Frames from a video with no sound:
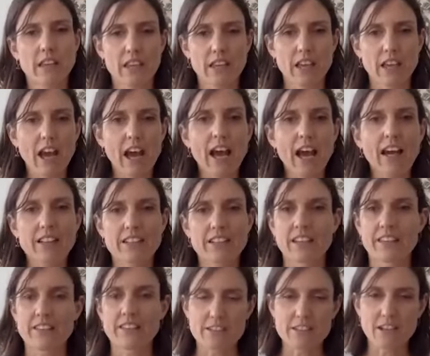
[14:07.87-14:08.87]
art and
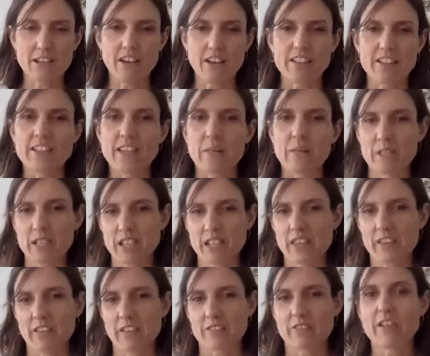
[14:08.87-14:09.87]
the science come
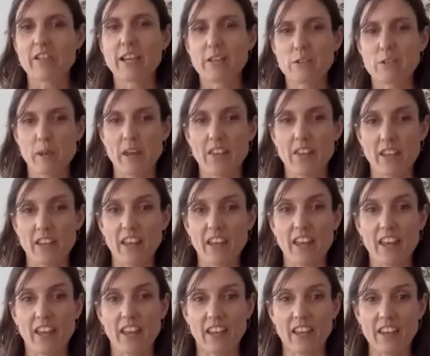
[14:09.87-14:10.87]
together of naturopathic
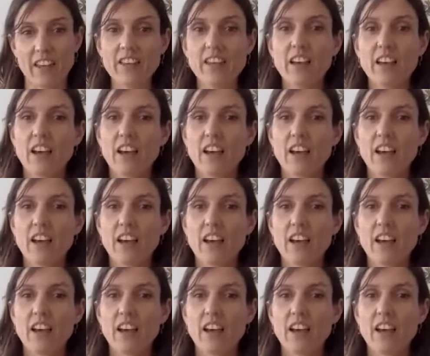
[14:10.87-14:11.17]
care.